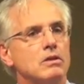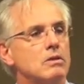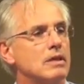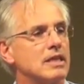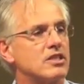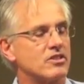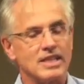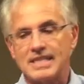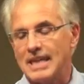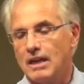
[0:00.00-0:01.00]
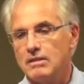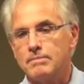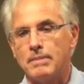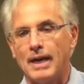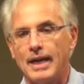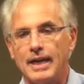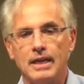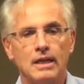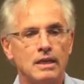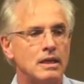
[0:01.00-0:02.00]
who get stressed out
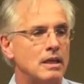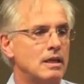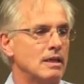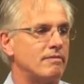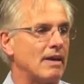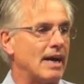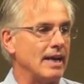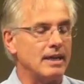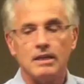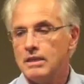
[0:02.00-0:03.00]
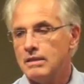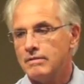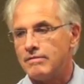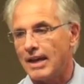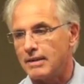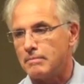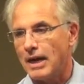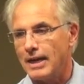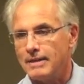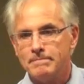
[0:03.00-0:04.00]
by a fly flying
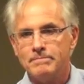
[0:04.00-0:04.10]
by,